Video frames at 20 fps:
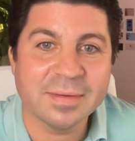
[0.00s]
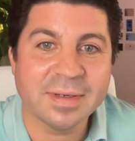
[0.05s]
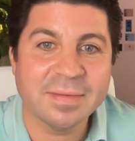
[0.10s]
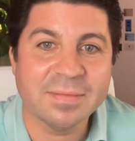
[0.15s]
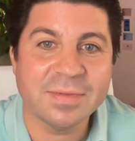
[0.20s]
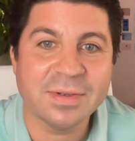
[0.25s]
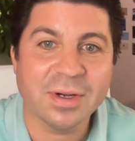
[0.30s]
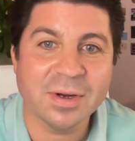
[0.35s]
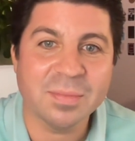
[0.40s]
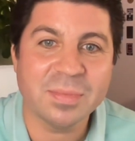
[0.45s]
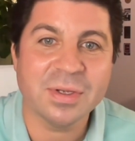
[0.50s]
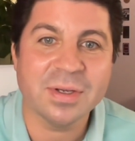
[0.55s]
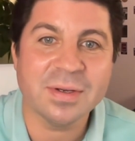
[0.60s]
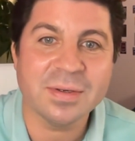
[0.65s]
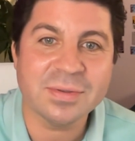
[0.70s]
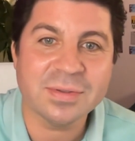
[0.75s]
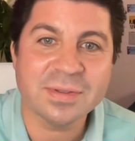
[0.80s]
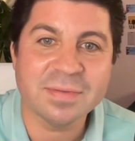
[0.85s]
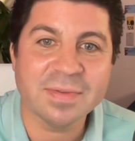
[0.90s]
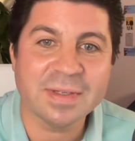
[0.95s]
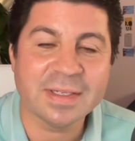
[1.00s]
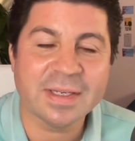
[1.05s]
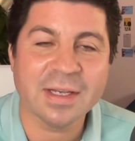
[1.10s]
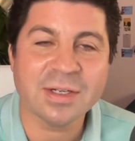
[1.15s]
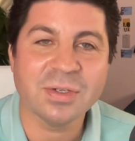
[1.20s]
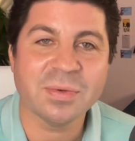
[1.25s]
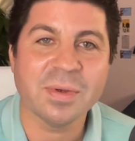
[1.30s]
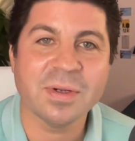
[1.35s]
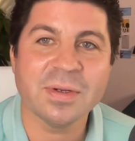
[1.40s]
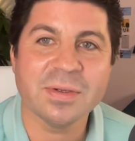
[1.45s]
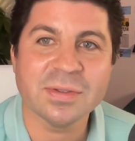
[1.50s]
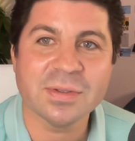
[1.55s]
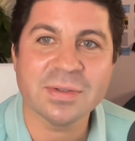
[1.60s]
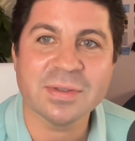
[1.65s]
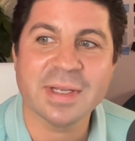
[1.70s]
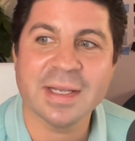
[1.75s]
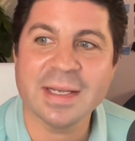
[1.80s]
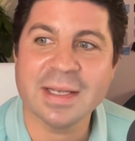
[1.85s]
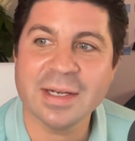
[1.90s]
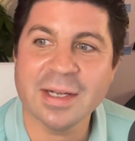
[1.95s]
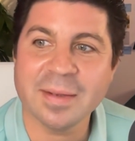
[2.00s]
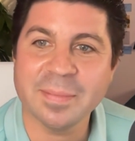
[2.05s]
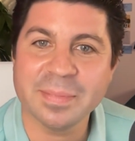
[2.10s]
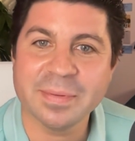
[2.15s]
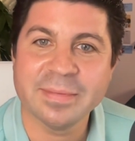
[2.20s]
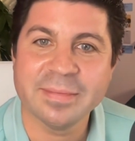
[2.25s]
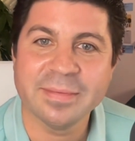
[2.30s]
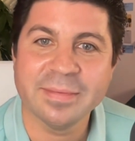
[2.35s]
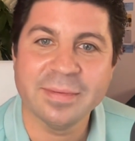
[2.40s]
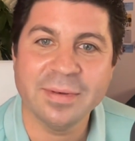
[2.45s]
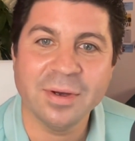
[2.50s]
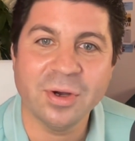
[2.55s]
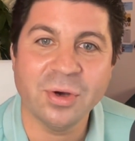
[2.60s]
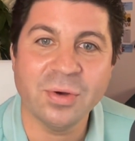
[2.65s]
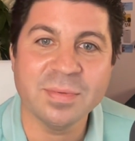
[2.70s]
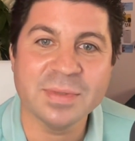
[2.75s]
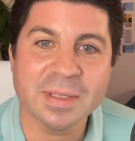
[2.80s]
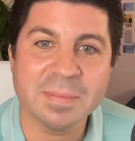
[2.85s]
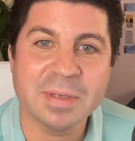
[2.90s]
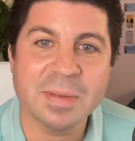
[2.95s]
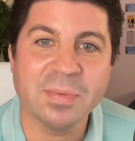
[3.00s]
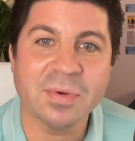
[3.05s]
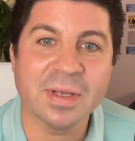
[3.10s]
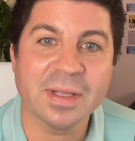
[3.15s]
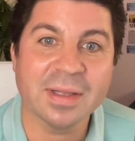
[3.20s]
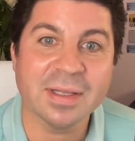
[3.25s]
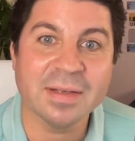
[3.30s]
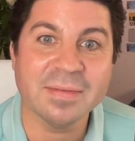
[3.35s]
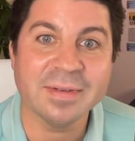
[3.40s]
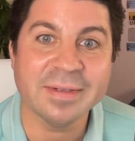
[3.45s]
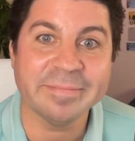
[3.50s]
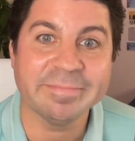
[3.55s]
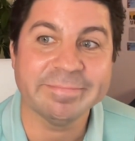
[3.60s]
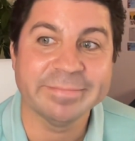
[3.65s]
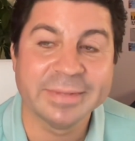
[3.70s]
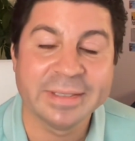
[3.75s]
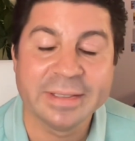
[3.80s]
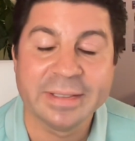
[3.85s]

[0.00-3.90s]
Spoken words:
and VRBOs and vacation rentals are taking up homes that people can live in,